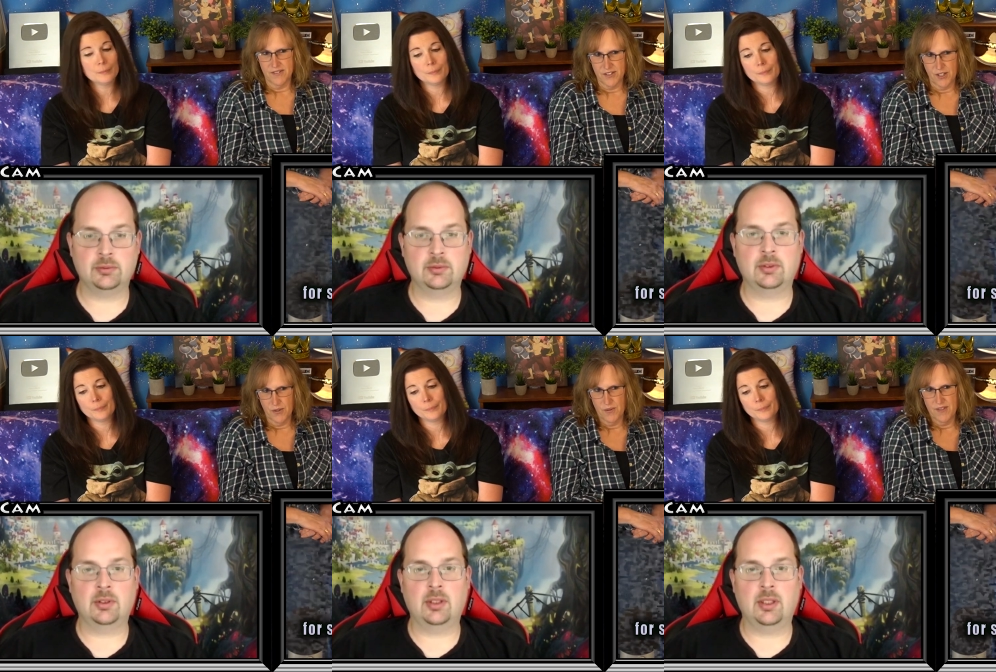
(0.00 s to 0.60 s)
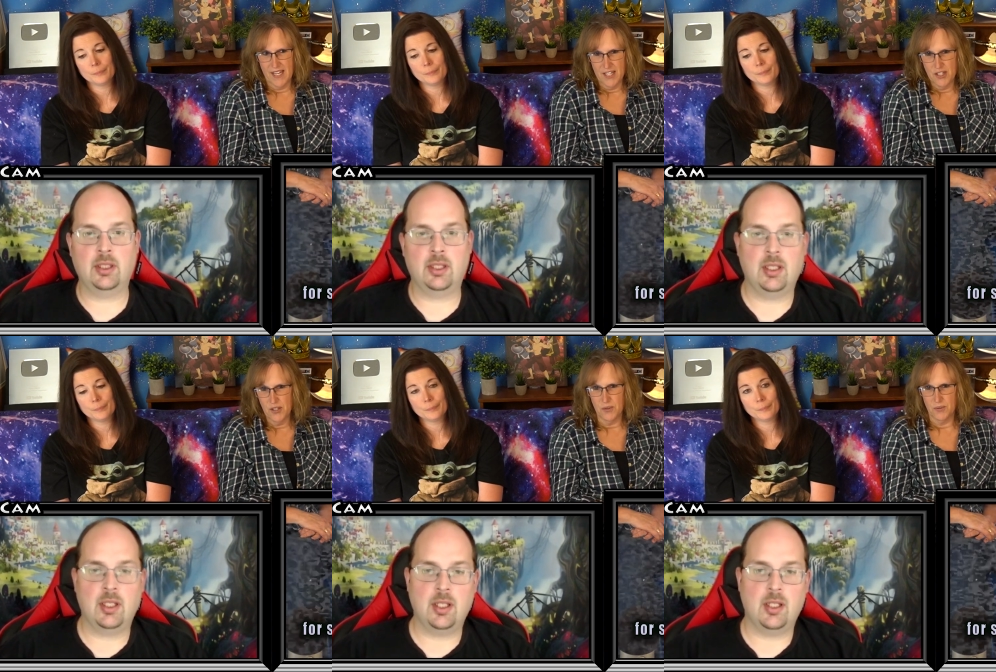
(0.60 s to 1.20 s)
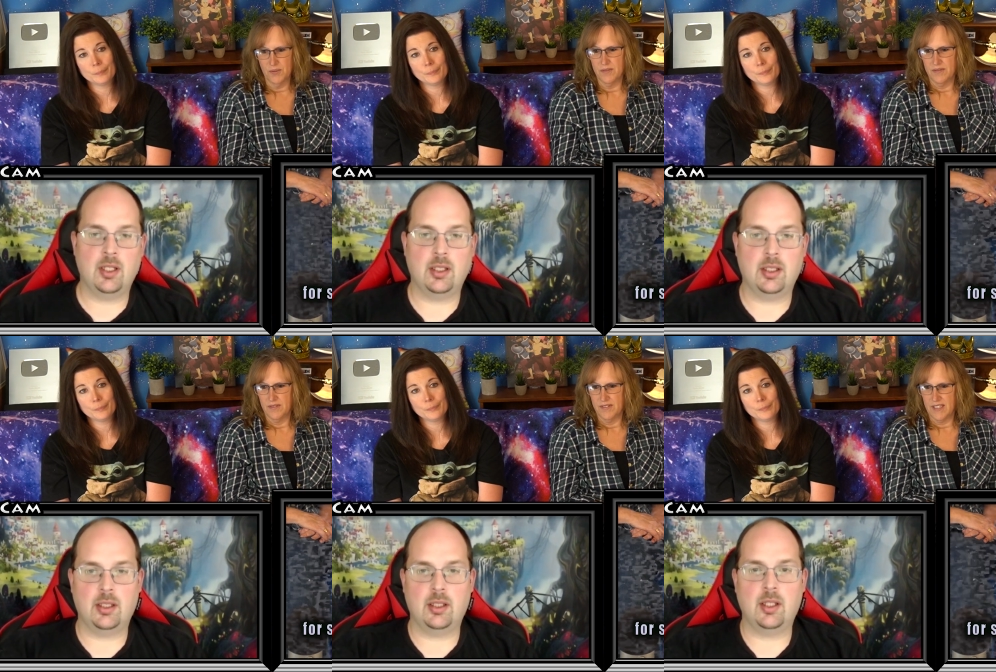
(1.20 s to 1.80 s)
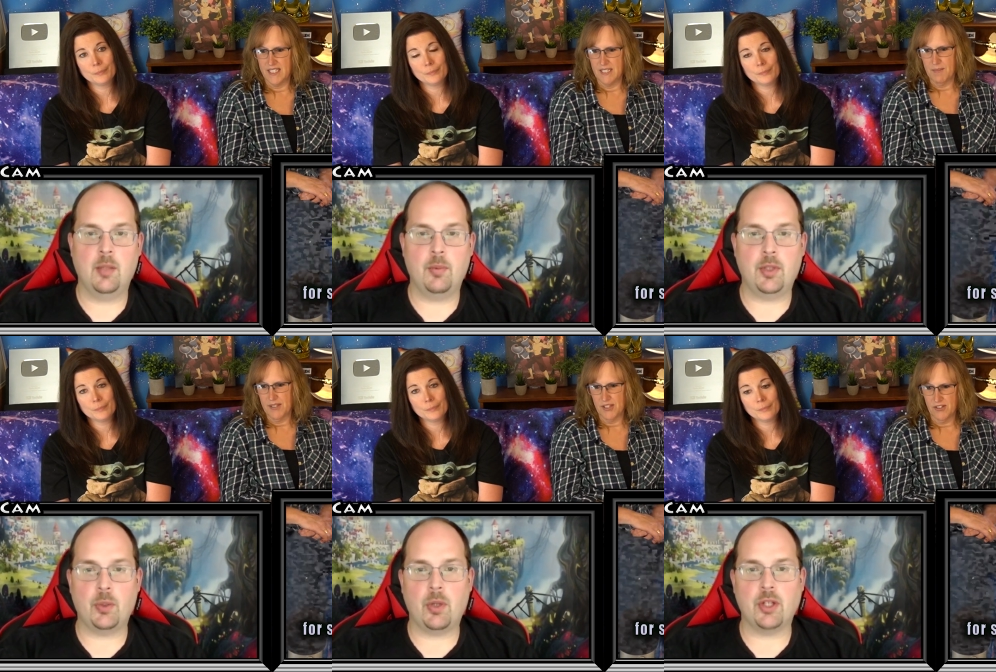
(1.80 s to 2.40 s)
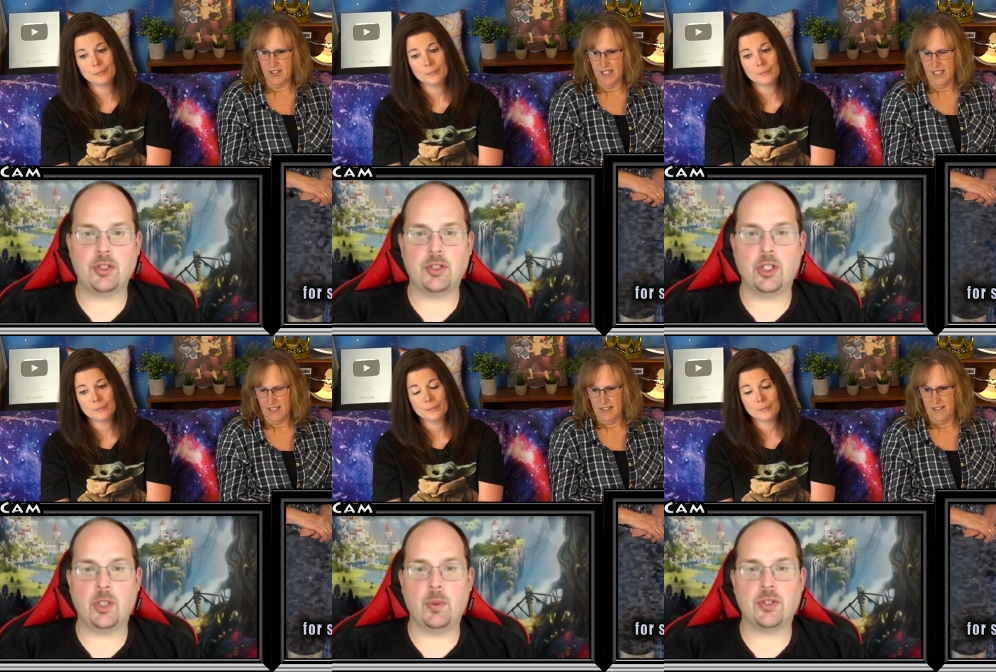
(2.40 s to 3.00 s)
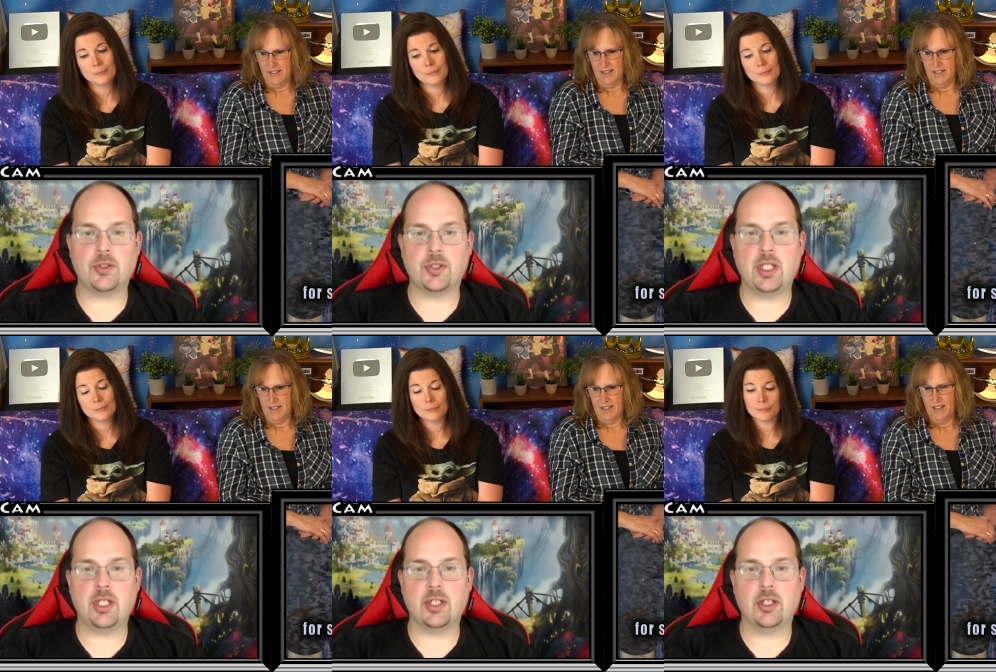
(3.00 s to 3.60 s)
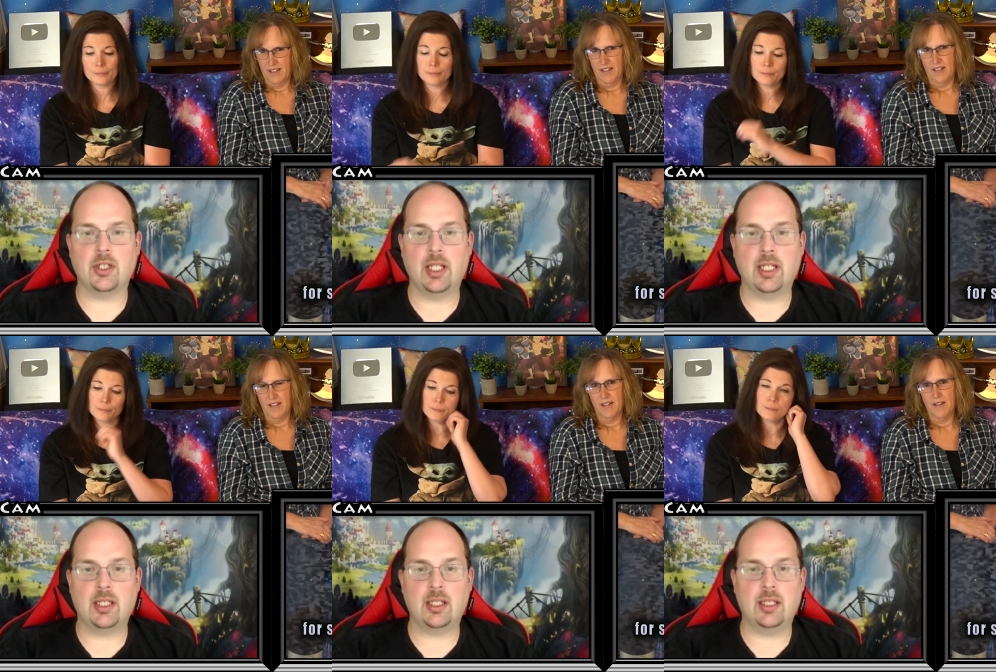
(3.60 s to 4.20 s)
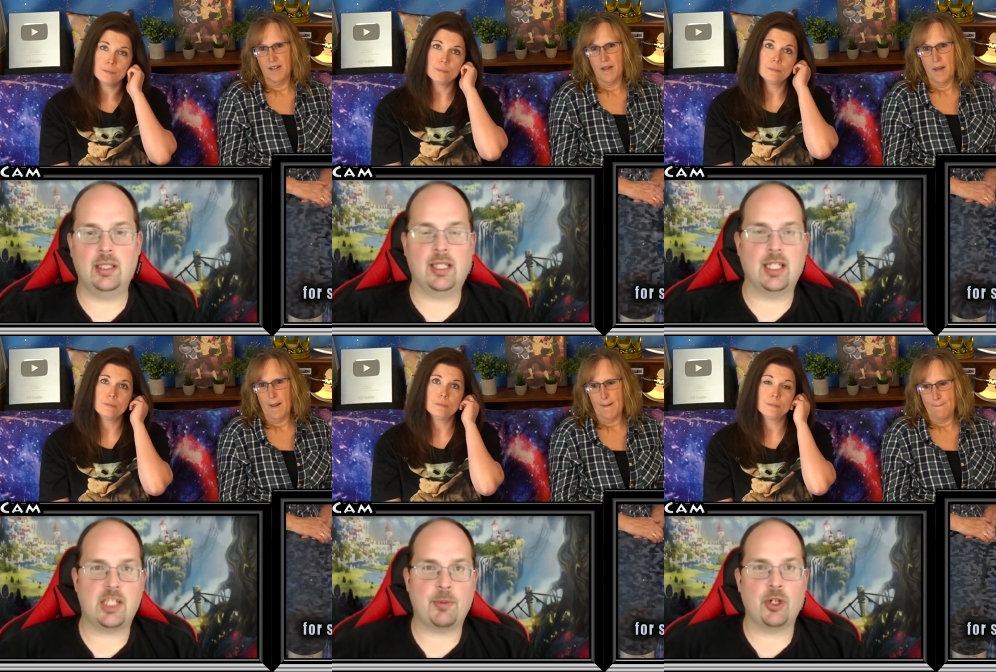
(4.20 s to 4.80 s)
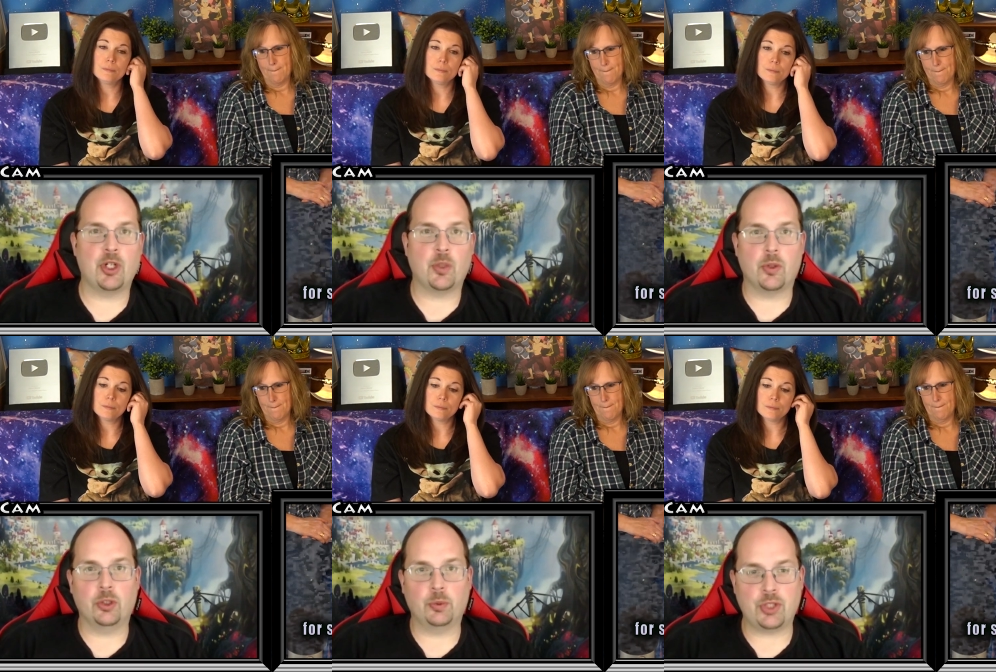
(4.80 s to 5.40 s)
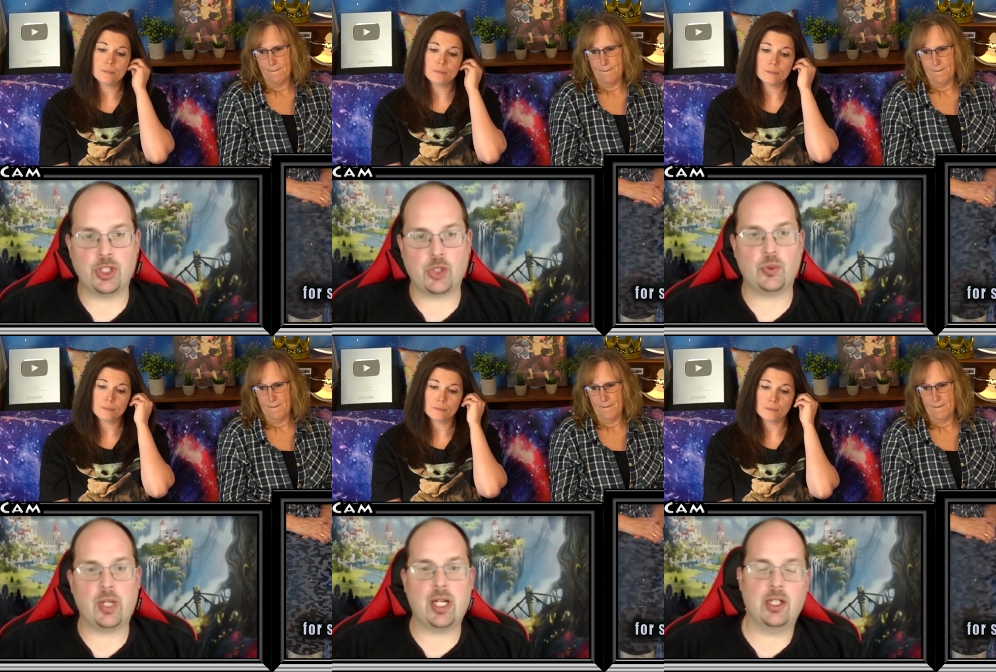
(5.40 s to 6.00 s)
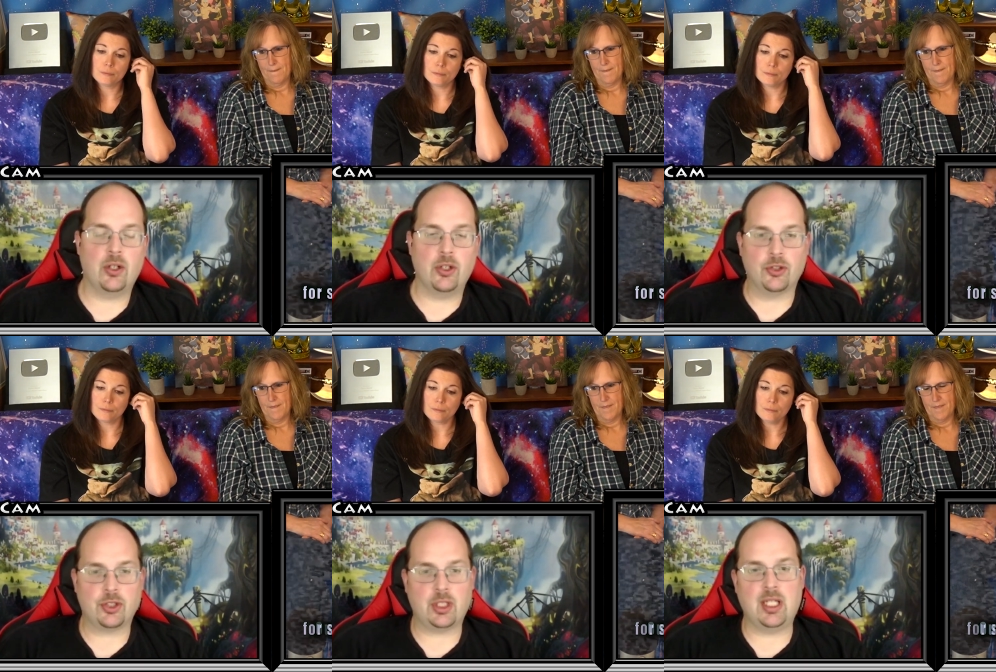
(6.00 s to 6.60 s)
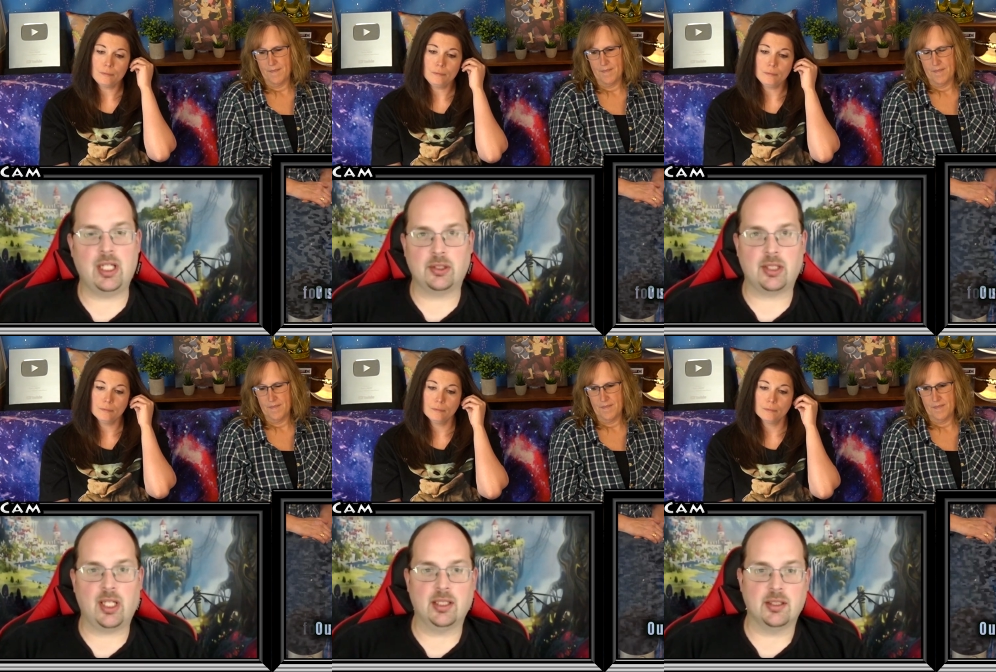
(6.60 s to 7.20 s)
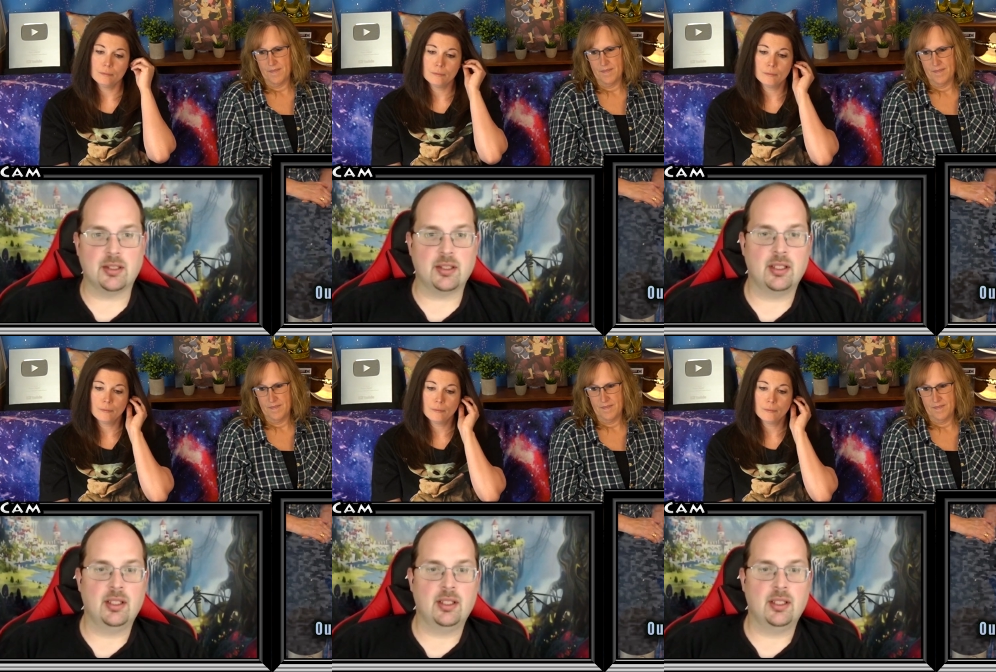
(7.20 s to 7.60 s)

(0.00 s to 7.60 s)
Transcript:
Speaker 1: so they knew. But you also see her like in that spirit world where she's creating all those colossal titans.